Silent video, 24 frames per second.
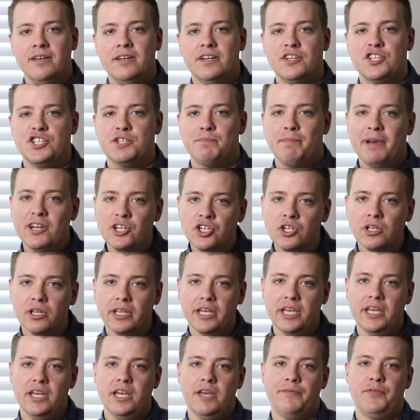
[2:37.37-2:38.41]

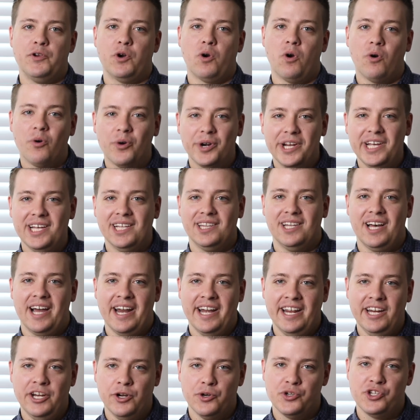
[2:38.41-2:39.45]
especially if you're already
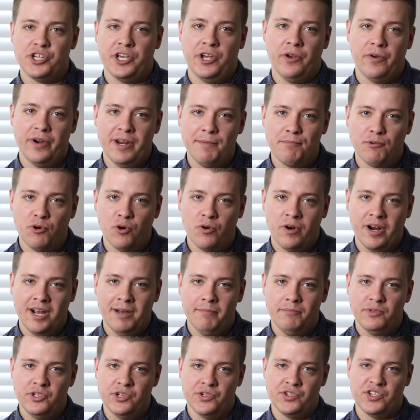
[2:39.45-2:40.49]
aligning your security
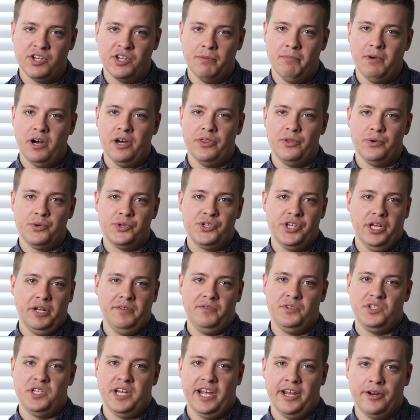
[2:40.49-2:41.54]
program to some other set of
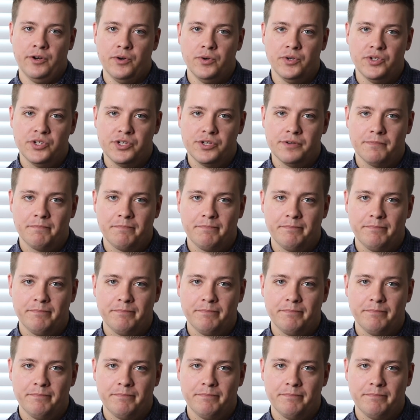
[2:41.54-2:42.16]
standards.